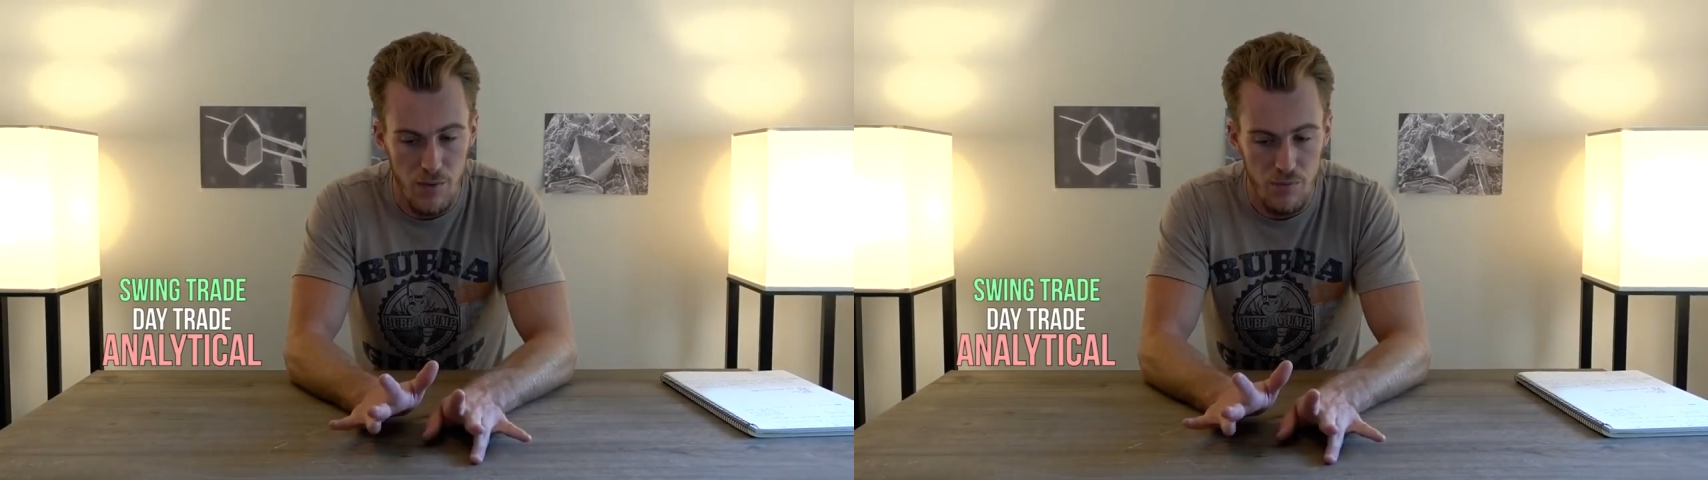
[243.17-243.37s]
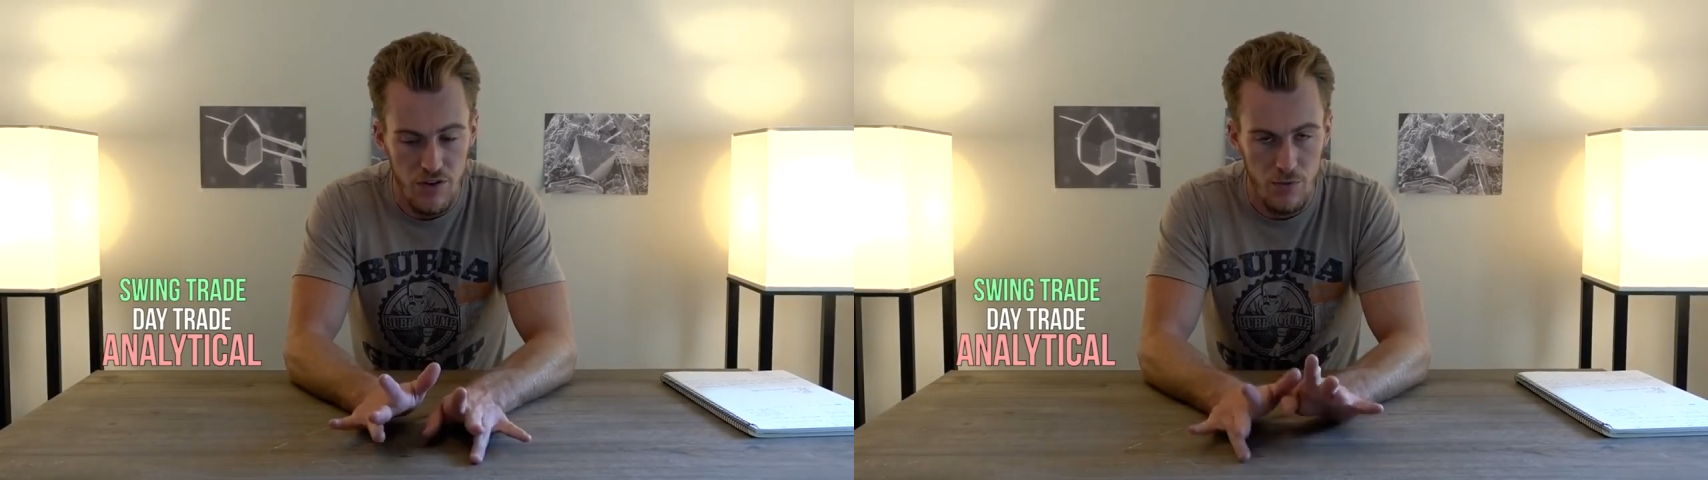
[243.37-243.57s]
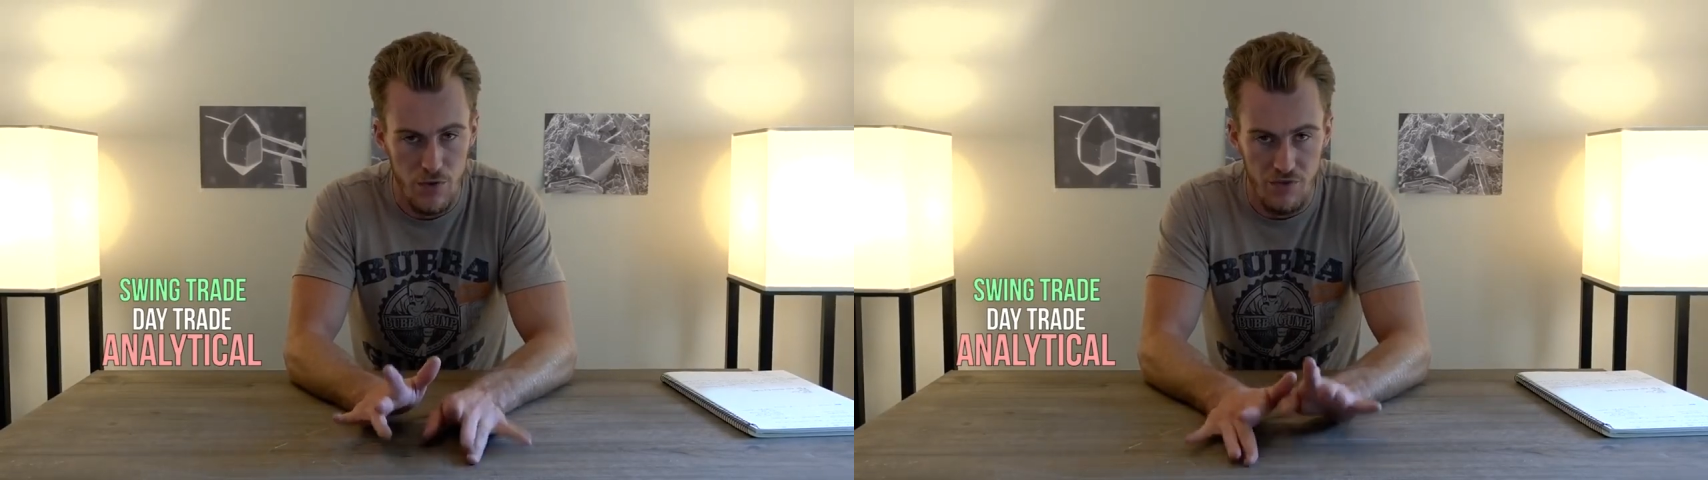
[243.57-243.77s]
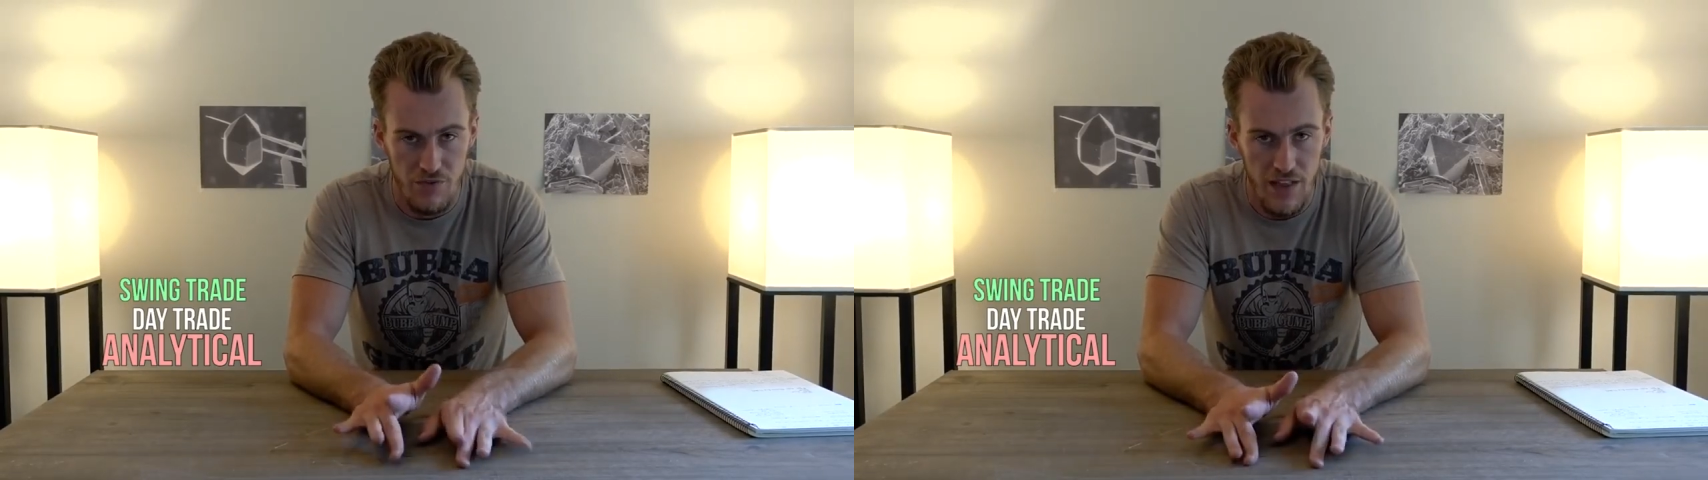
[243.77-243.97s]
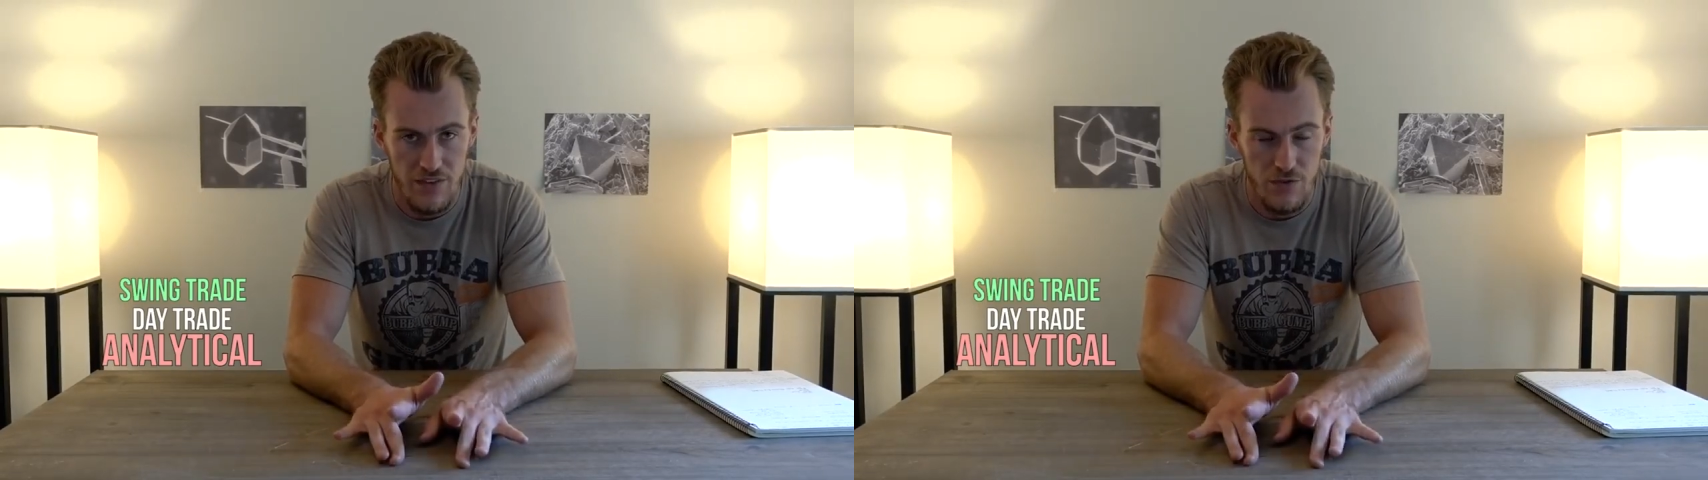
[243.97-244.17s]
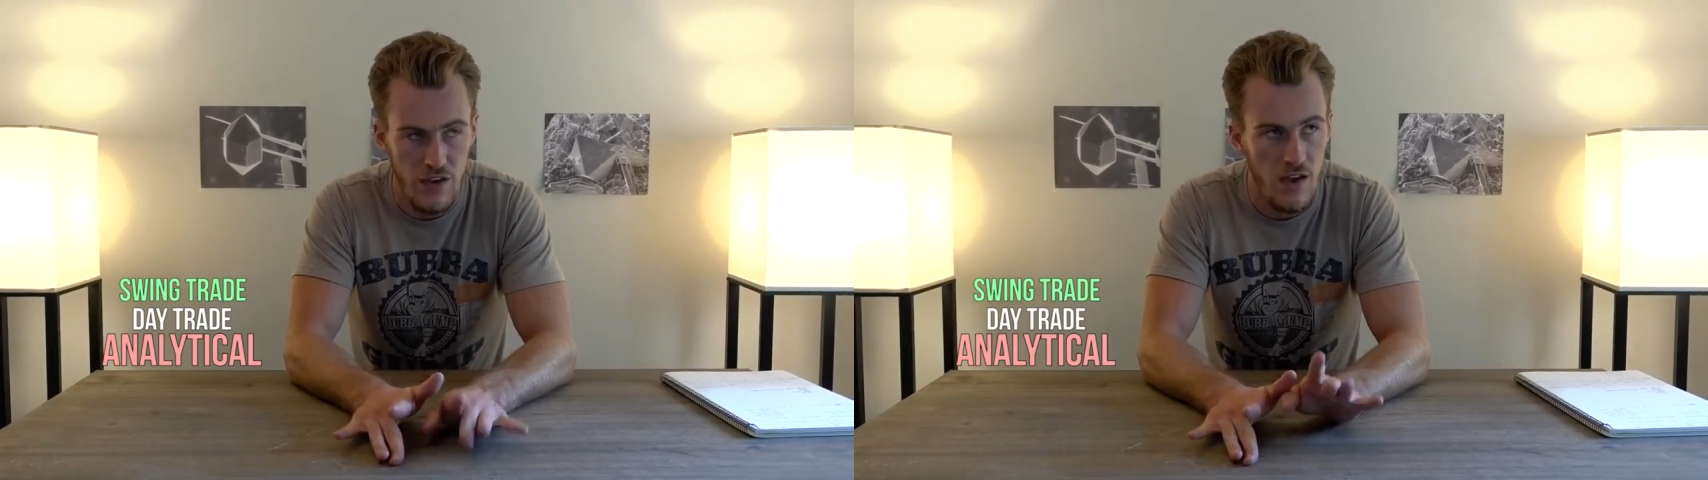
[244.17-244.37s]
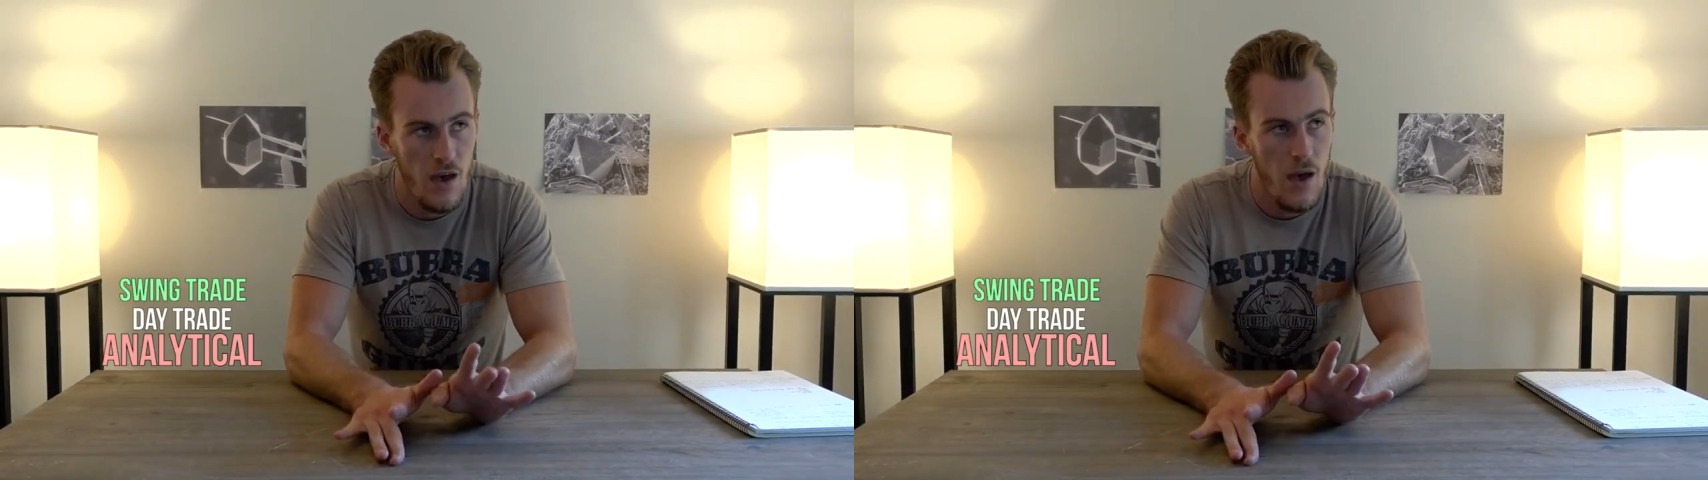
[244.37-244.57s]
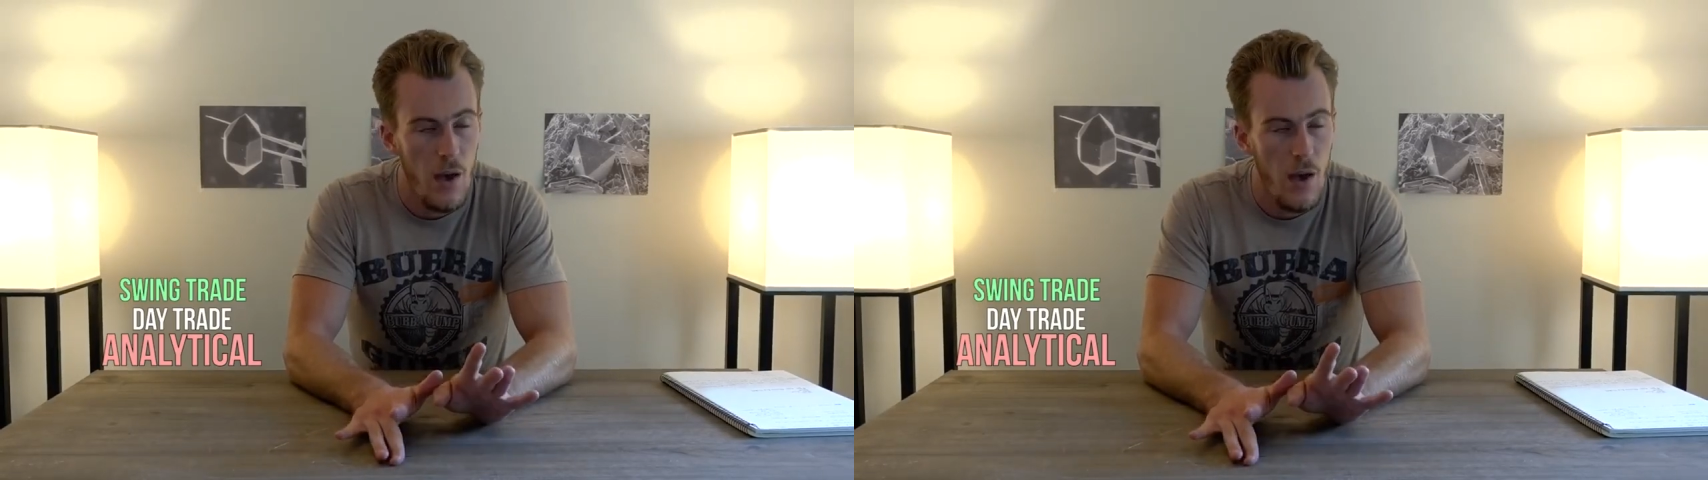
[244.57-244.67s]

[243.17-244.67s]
principles and philosophy,